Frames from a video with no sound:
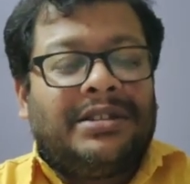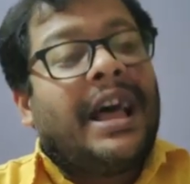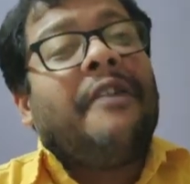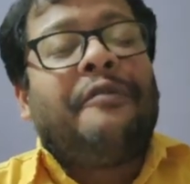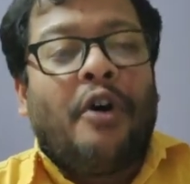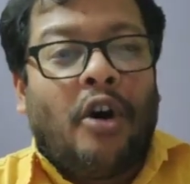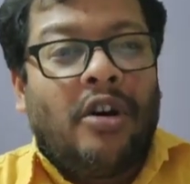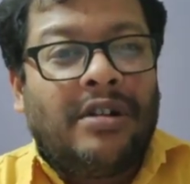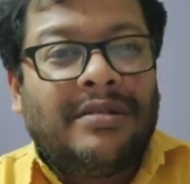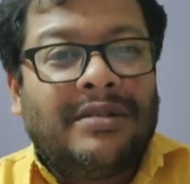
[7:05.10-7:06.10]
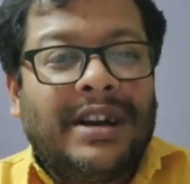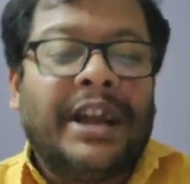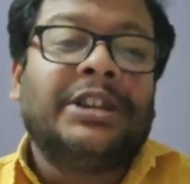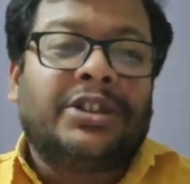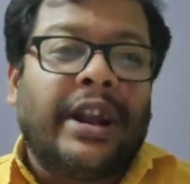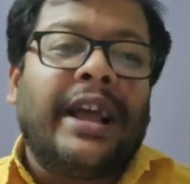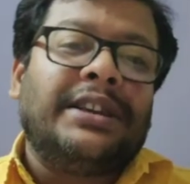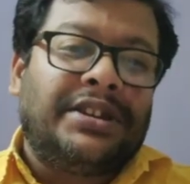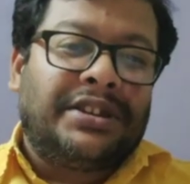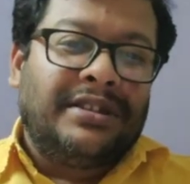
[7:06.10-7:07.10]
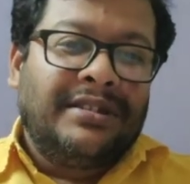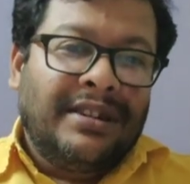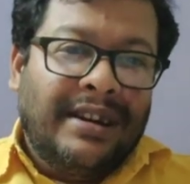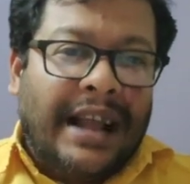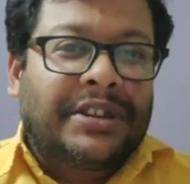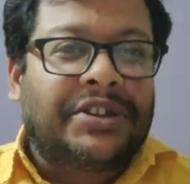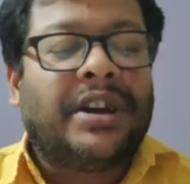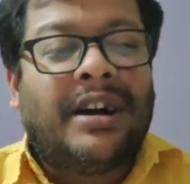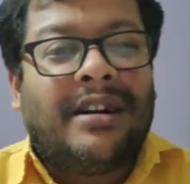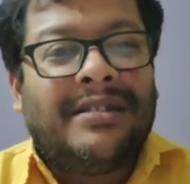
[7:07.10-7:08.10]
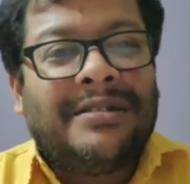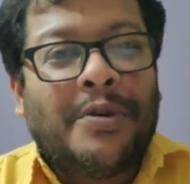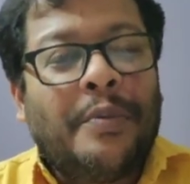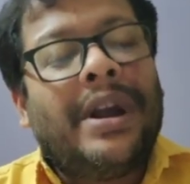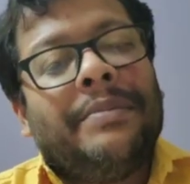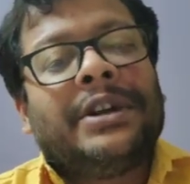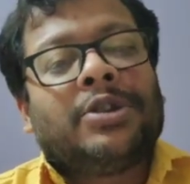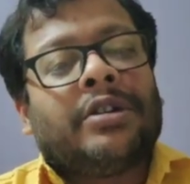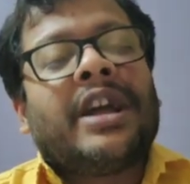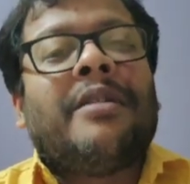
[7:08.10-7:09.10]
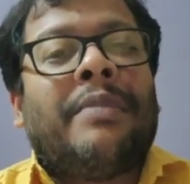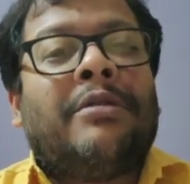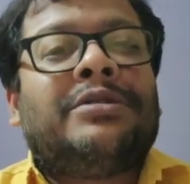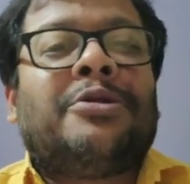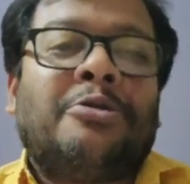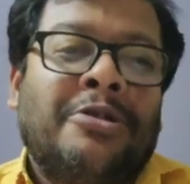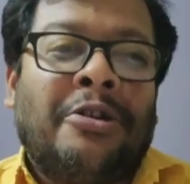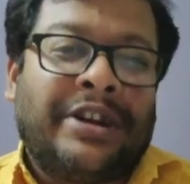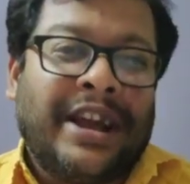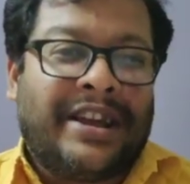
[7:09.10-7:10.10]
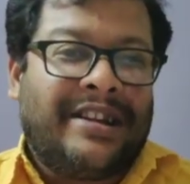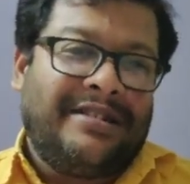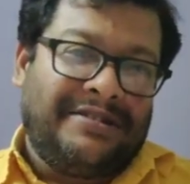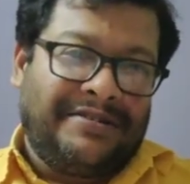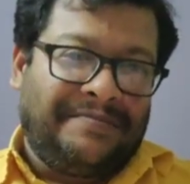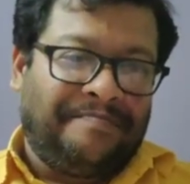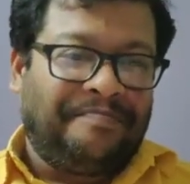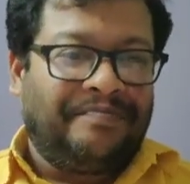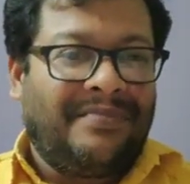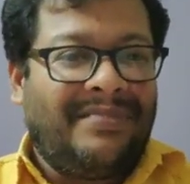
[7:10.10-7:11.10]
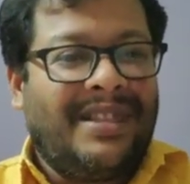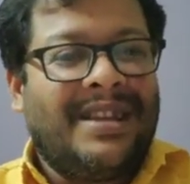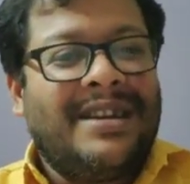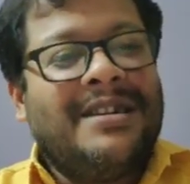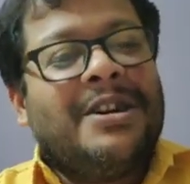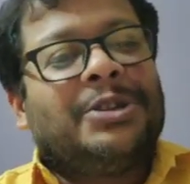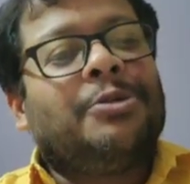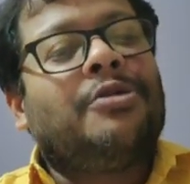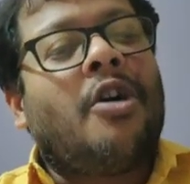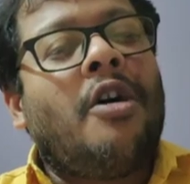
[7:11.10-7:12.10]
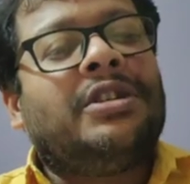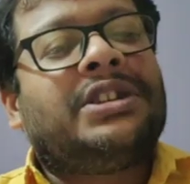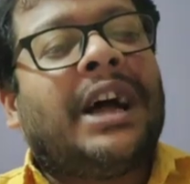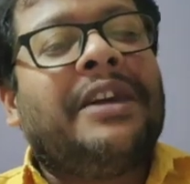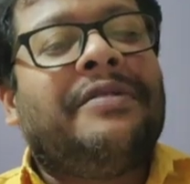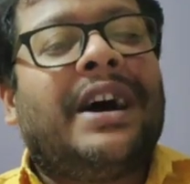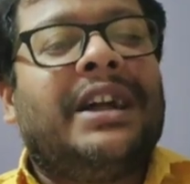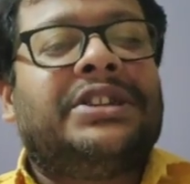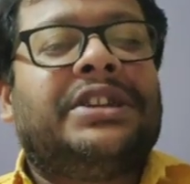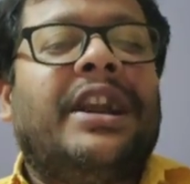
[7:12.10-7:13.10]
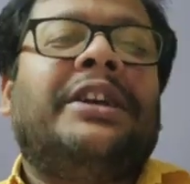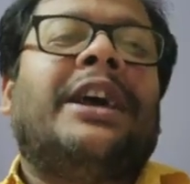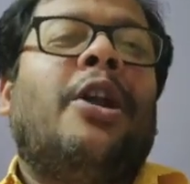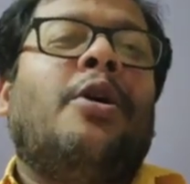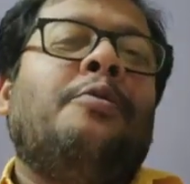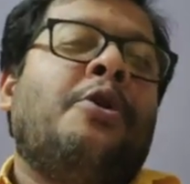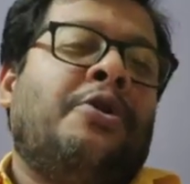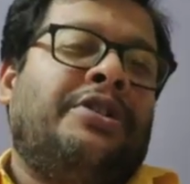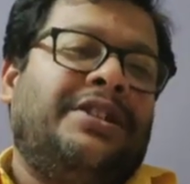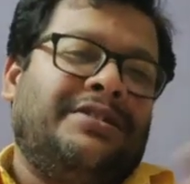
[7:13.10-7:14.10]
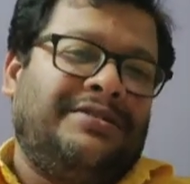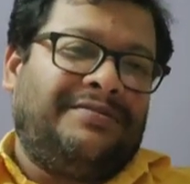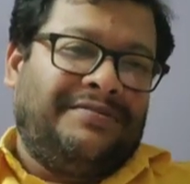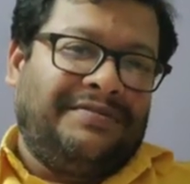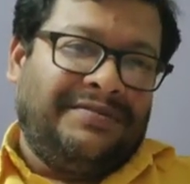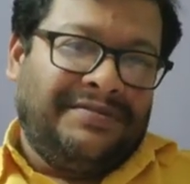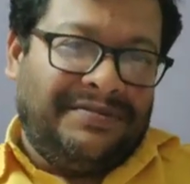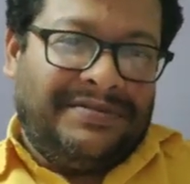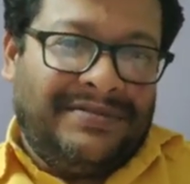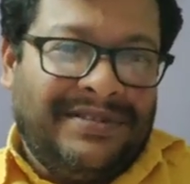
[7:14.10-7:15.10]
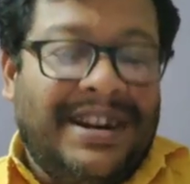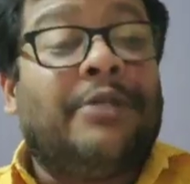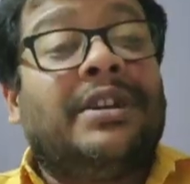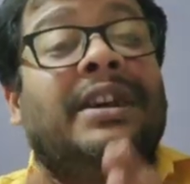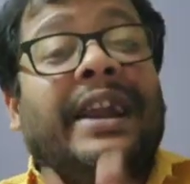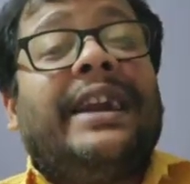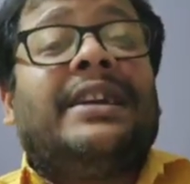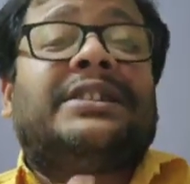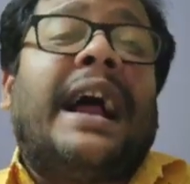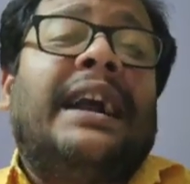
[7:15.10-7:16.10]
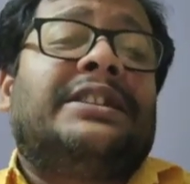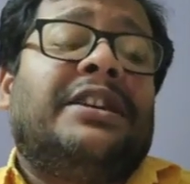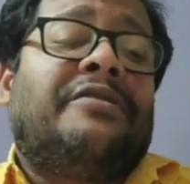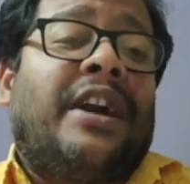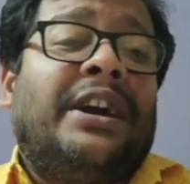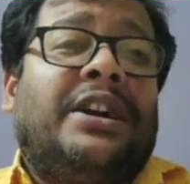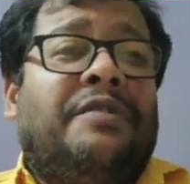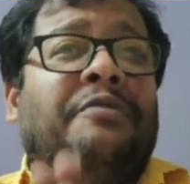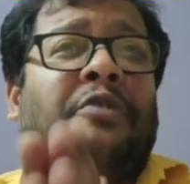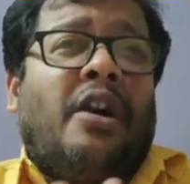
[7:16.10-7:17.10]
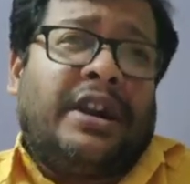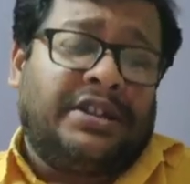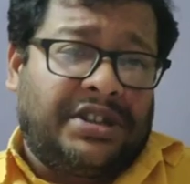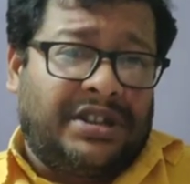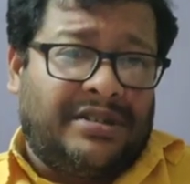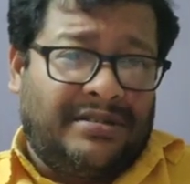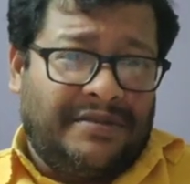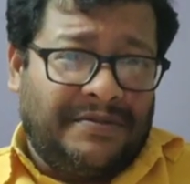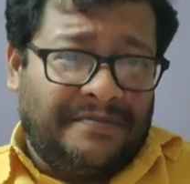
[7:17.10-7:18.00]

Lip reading: Therefore, in today's lecture, we'll be talking about the road not taken. Two roads diverged in a yellow wood. Now the narrator stands in front of a forest.